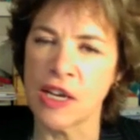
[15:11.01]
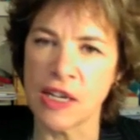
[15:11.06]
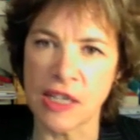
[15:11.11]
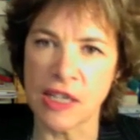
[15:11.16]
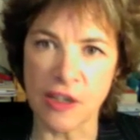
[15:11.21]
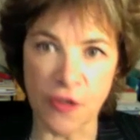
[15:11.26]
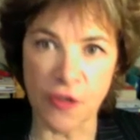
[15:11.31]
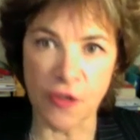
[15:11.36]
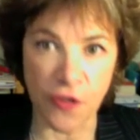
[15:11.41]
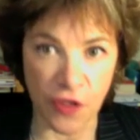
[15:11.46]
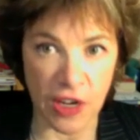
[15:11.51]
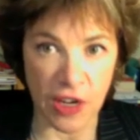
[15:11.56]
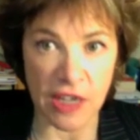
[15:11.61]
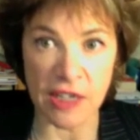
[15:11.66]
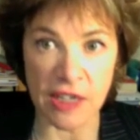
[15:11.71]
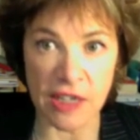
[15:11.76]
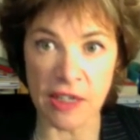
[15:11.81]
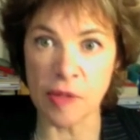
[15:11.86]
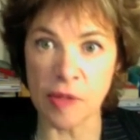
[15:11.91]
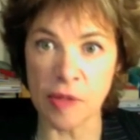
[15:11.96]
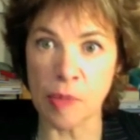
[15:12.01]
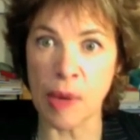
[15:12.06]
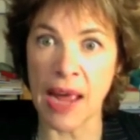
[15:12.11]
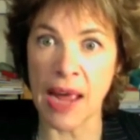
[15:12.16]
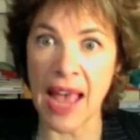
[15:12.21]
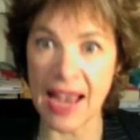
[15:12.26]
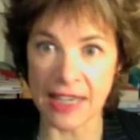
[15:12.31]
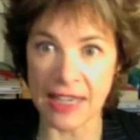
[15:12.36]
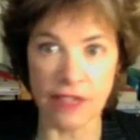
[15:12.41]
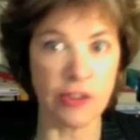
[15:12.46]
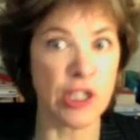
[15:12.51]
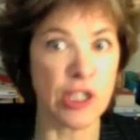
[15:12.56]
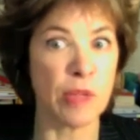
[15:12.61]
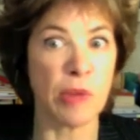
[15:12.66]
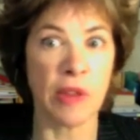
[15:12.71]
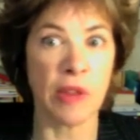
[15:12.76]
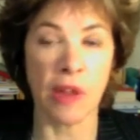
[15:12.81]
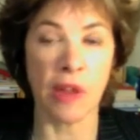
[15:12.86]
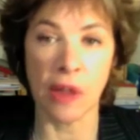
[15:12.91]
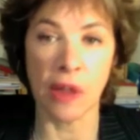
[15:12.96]
defeated by
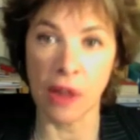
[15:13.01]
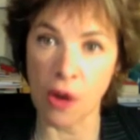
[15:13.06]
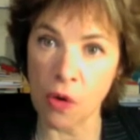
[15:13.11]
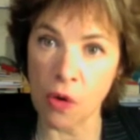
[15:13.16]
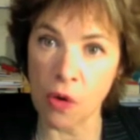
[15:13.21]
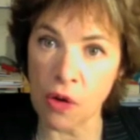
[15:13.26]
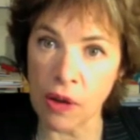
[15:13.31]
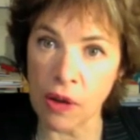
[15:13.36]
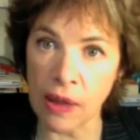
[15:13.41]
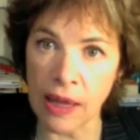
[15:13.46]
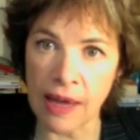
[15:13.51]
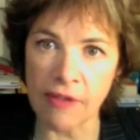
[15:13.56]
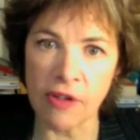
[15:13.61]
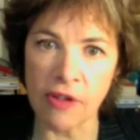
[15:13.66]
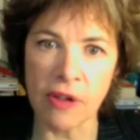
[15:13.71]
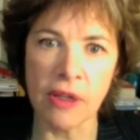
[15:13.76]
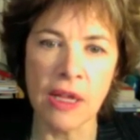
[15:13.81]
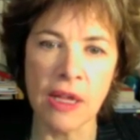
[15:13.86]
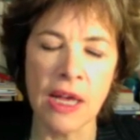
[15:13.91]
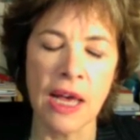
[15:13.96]
activism at a local level.